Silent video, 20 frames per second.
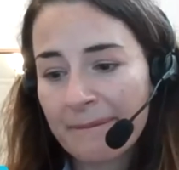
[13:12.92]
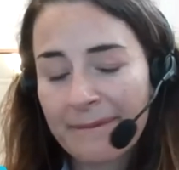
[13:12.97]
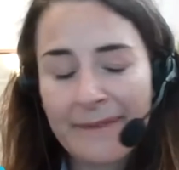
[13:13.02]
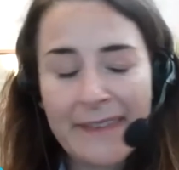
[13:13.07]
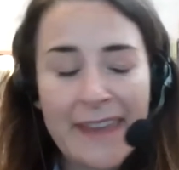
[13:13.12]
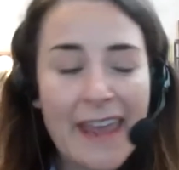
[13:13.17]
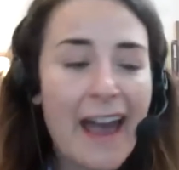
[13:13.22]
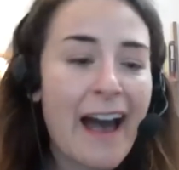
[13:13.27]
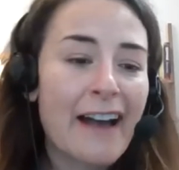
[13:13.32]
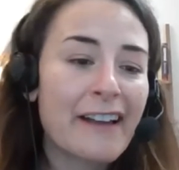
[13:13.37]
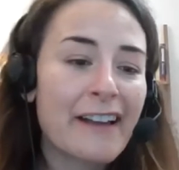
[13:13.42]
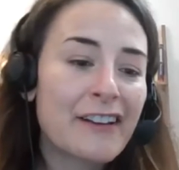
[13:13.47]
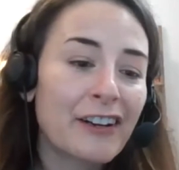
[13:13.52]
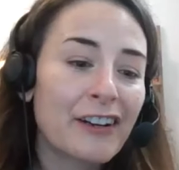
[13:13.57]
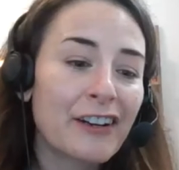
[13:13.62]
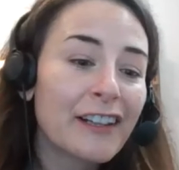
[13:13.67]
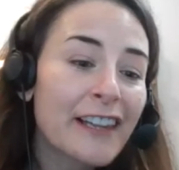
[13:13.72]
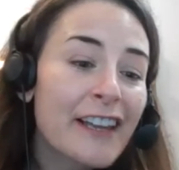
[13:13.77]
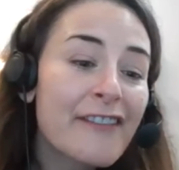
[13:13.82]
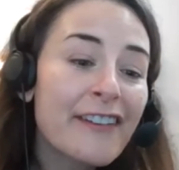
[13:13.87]
yeah, you're
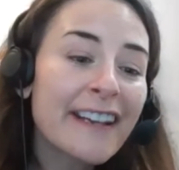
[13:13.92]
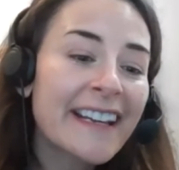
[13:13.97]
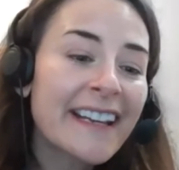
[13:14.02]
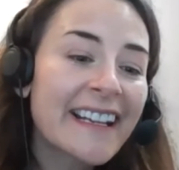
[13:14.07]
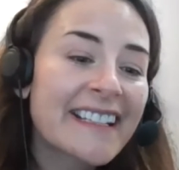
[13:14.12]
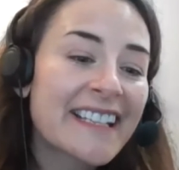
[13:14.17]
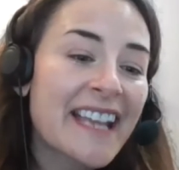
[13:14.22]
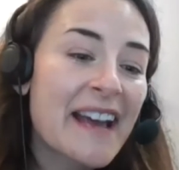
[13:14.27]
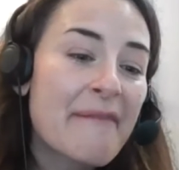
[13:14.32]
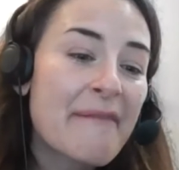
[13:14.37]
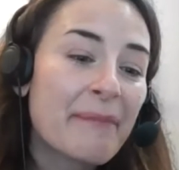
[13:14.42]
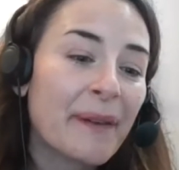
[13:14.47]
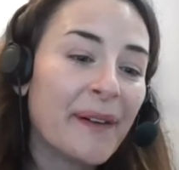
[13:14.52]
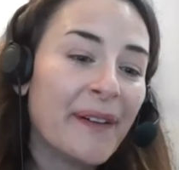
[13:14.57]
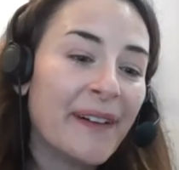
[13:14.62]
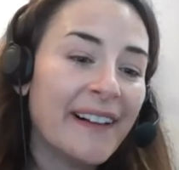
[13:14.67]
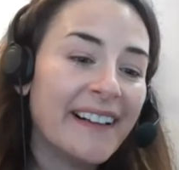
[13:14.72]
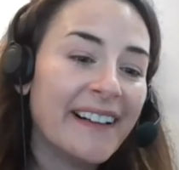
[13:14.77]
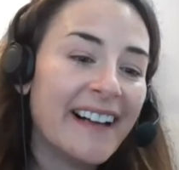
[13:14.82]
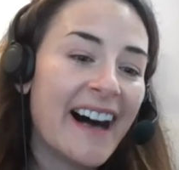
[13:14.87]
a living example,